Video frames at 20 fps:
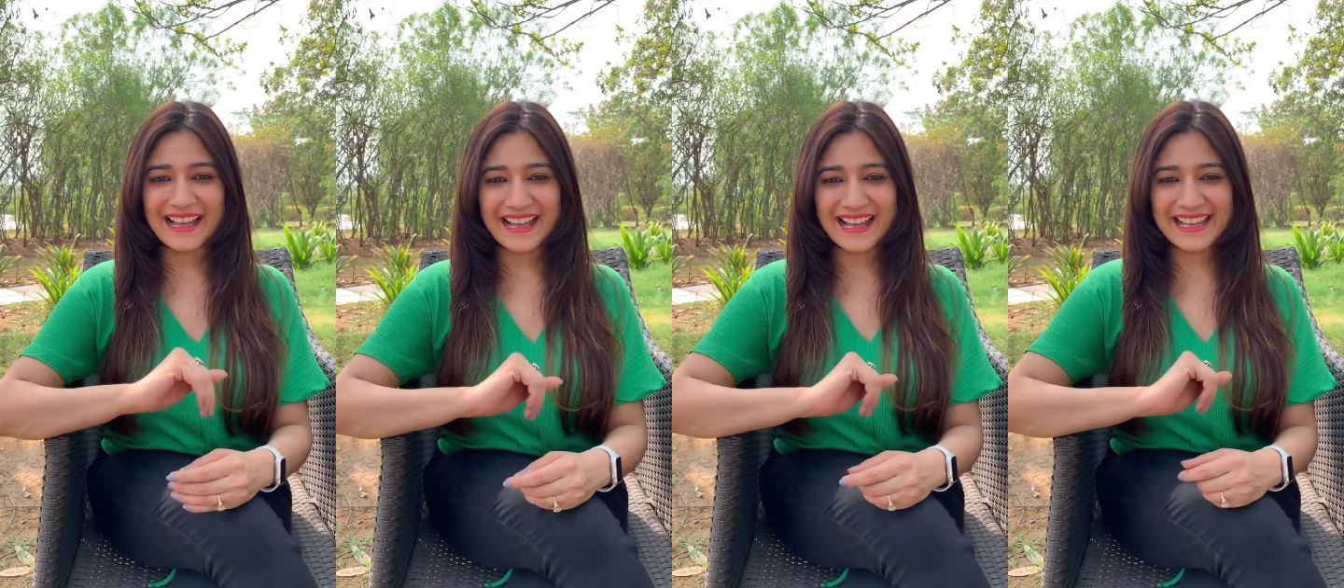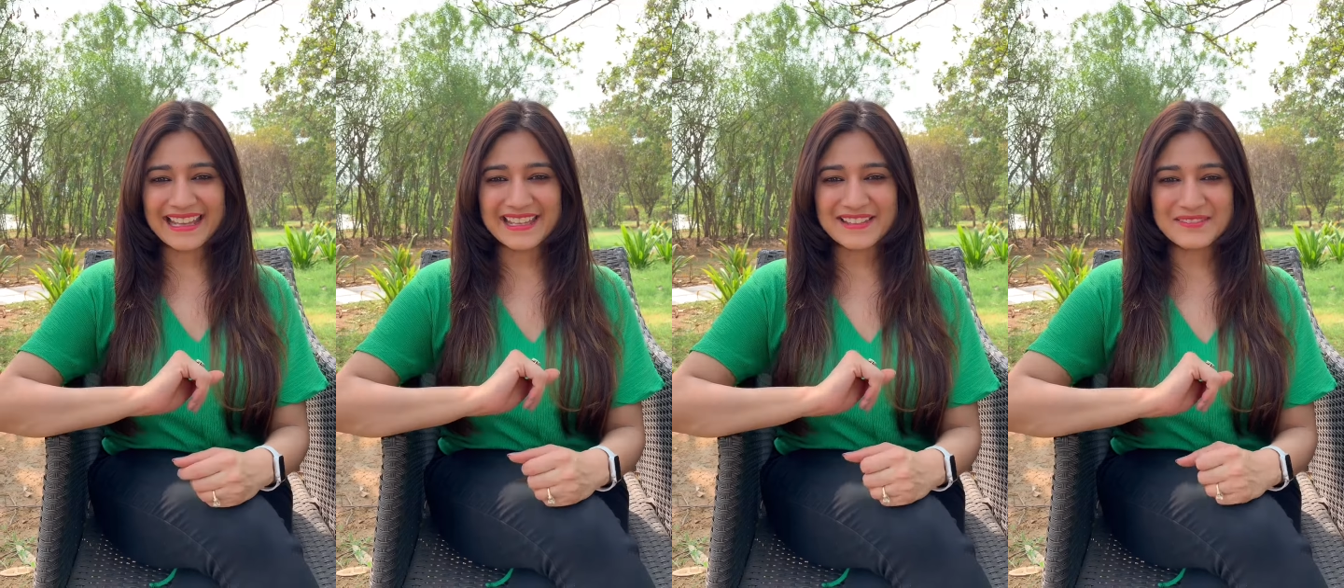
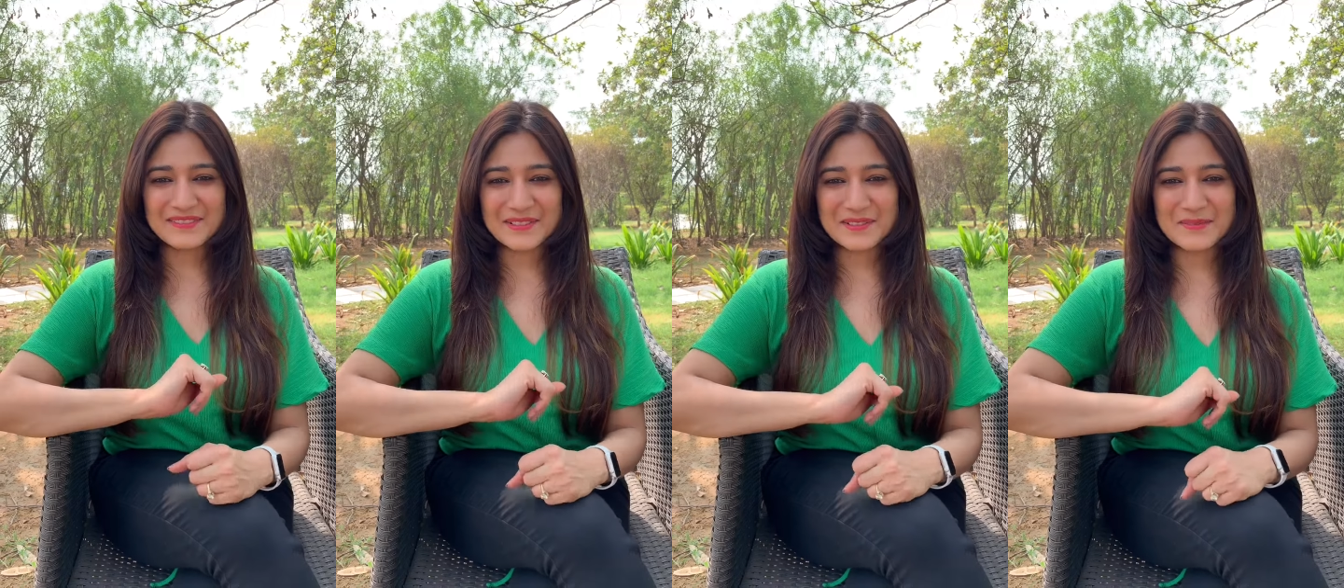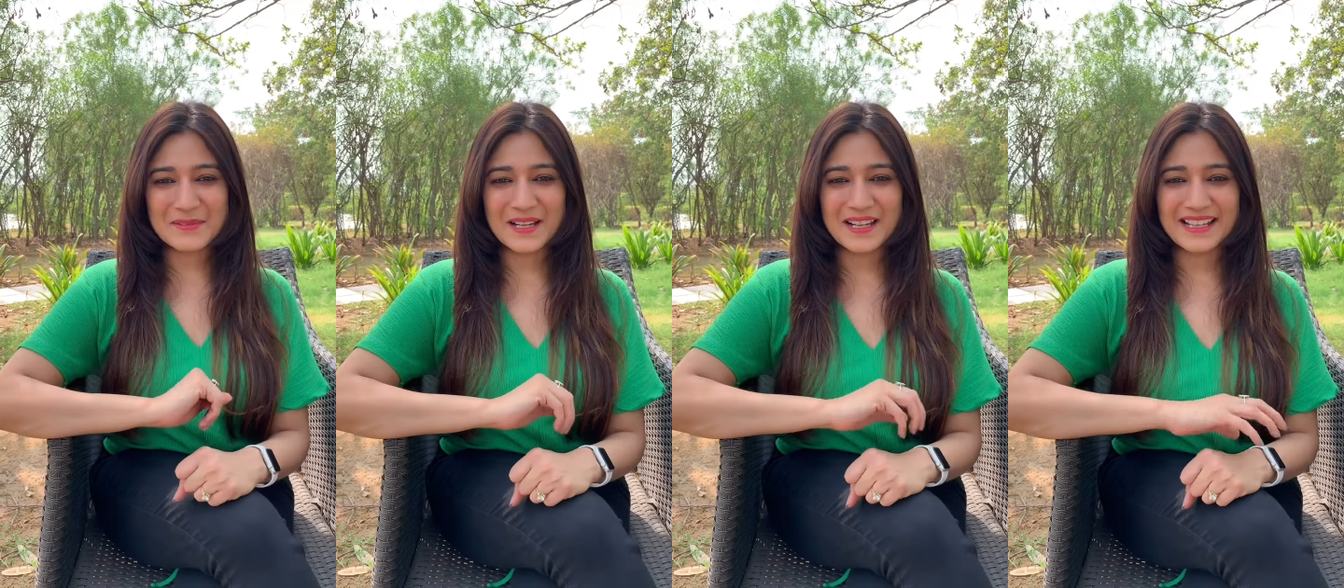Hi
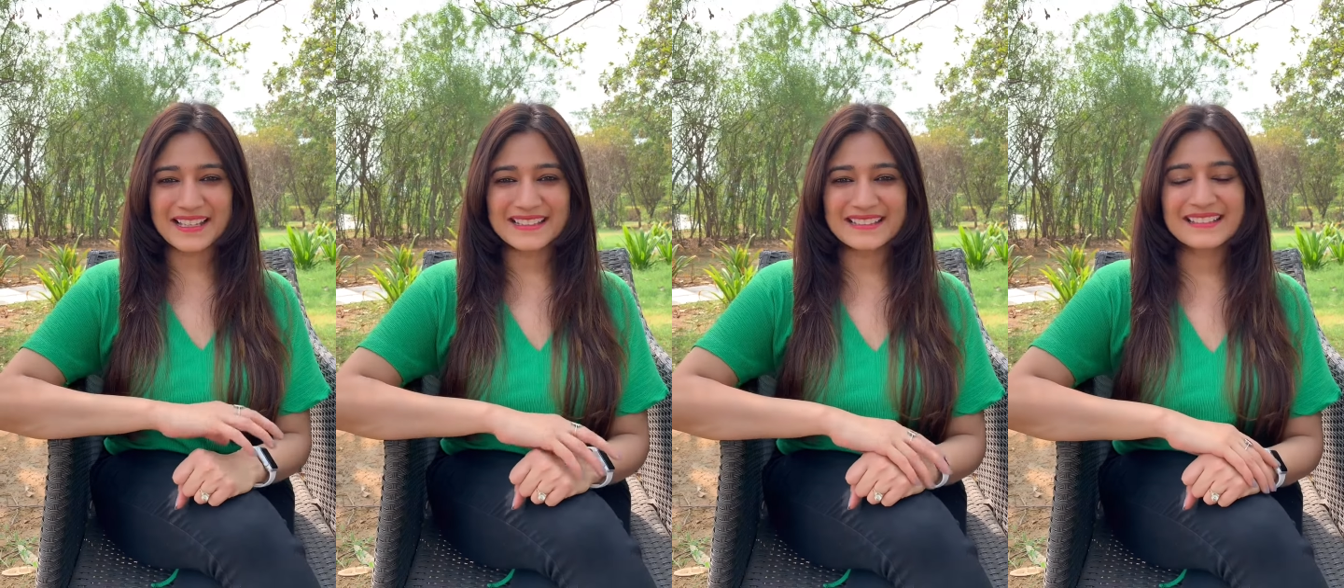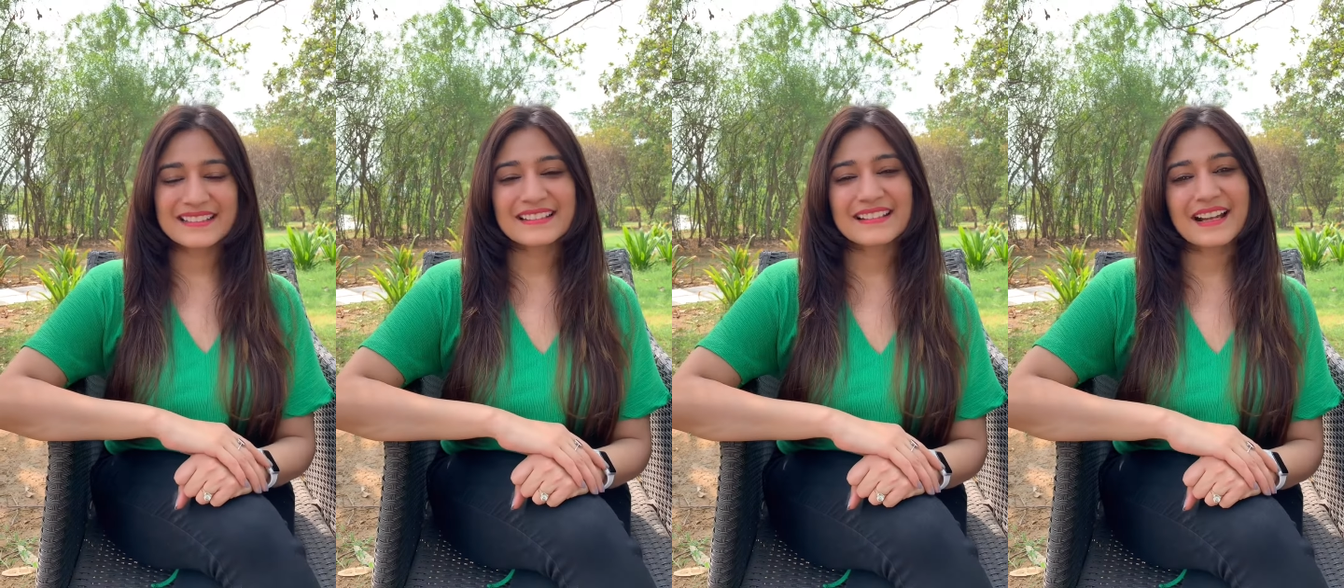
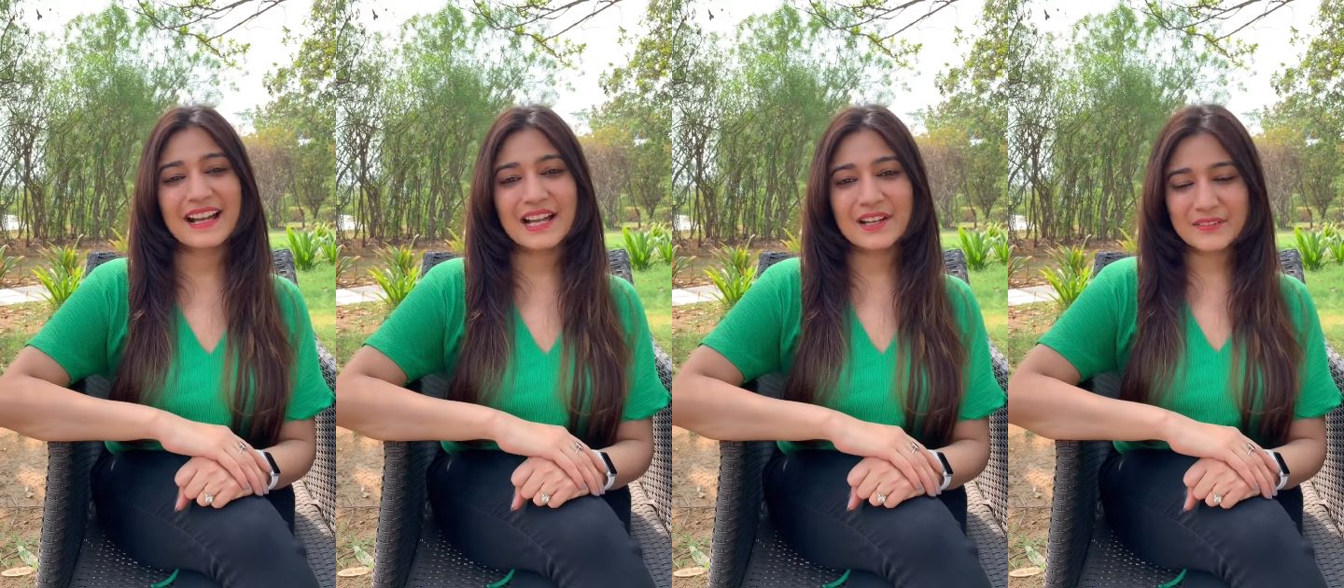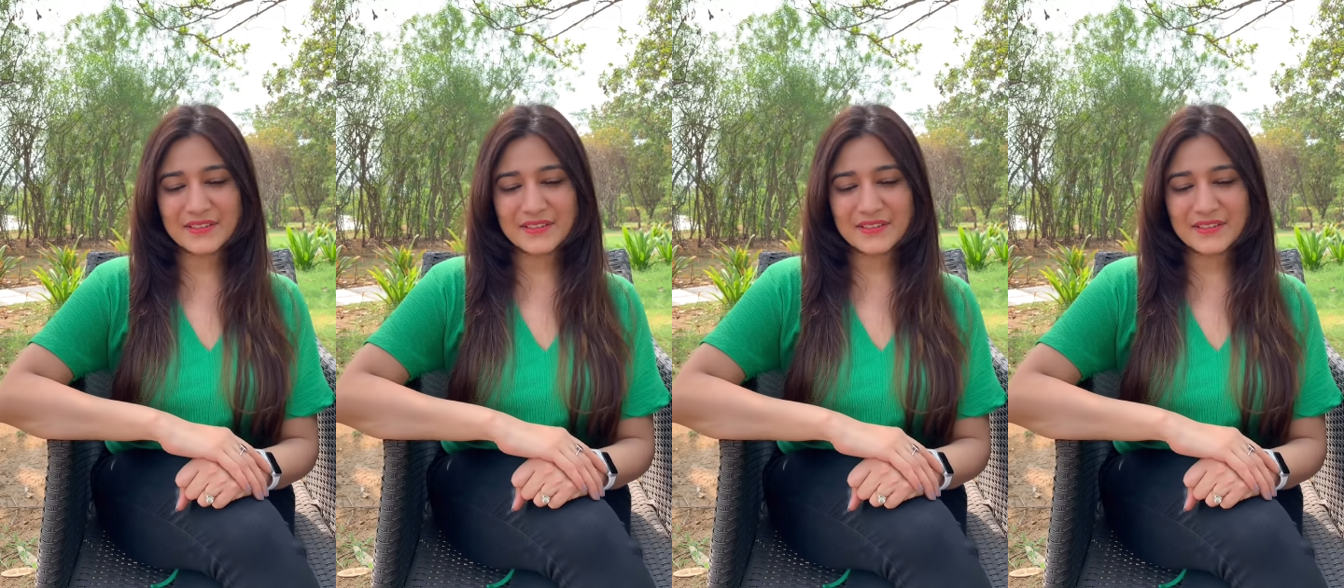everyone! I